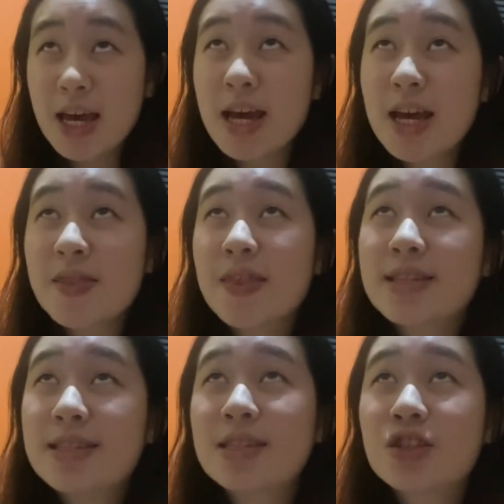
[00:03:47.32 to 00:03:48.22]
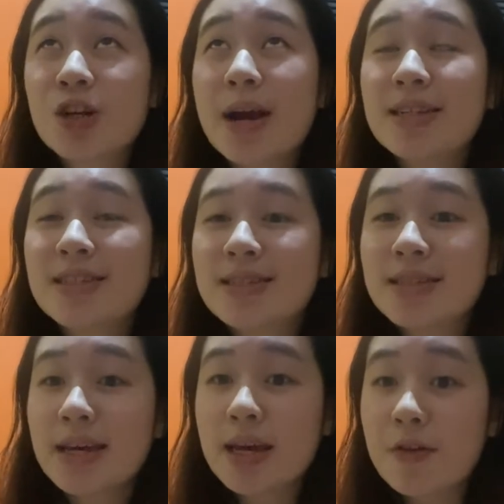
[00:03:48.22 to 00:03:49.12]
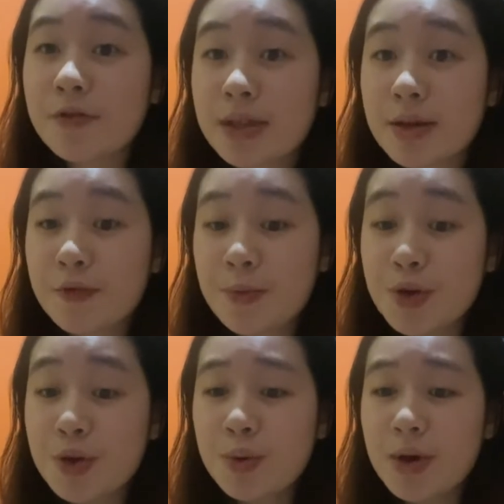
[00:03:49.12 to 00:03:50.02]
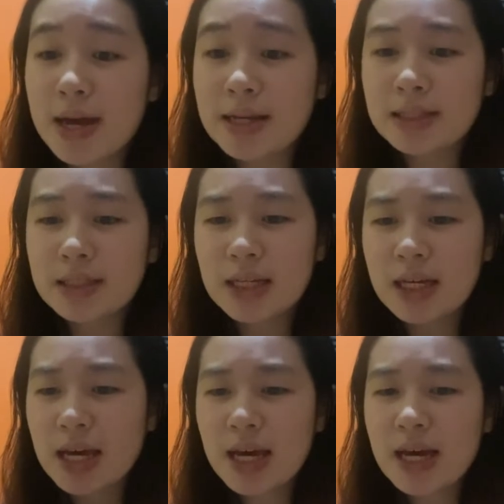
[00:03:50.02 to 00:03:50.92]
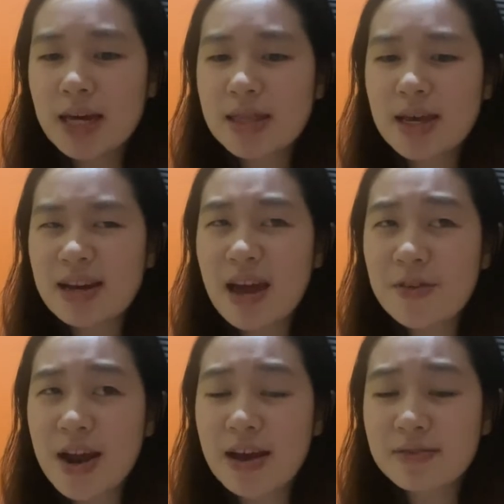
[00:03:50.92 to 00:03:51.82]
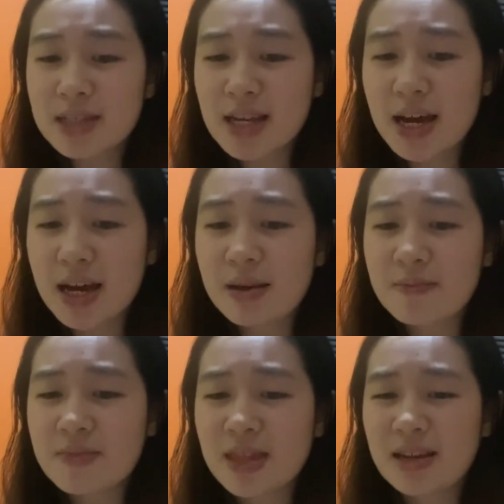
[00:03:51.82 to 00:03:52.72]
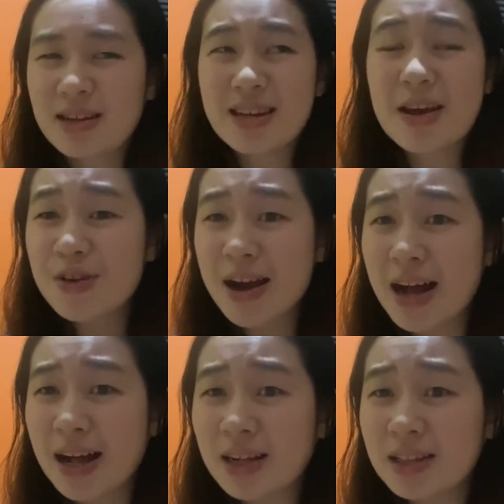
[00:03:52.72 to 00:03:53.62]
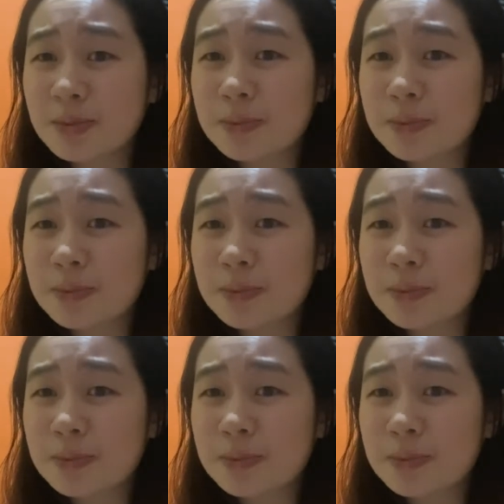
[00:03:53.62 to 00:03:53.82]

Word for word: uh, they try to take everything from you and they never have time, they never help.